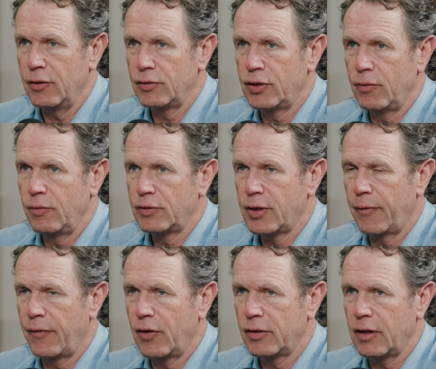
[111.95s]
to some
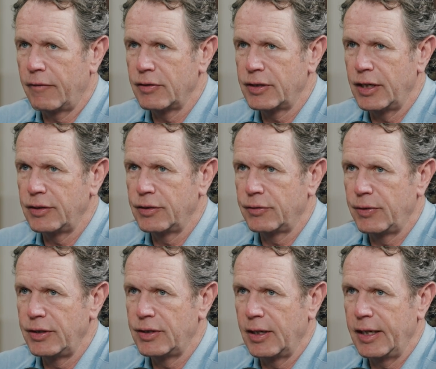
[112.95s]
of our conversations
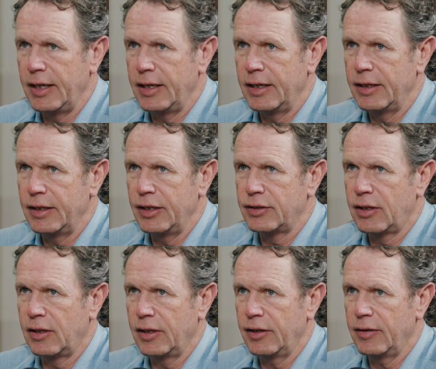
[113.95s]
recently, it's
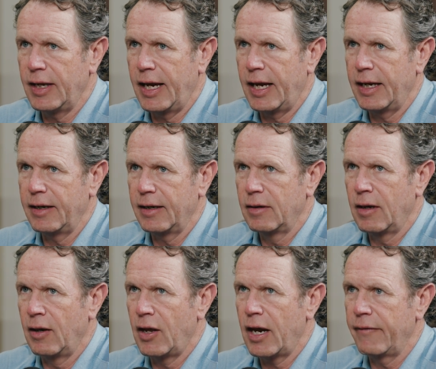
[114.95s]
clear that
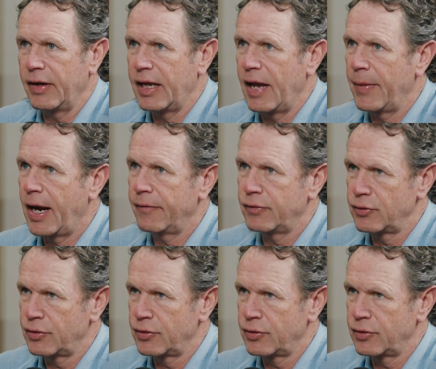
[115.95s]
a lot of it came after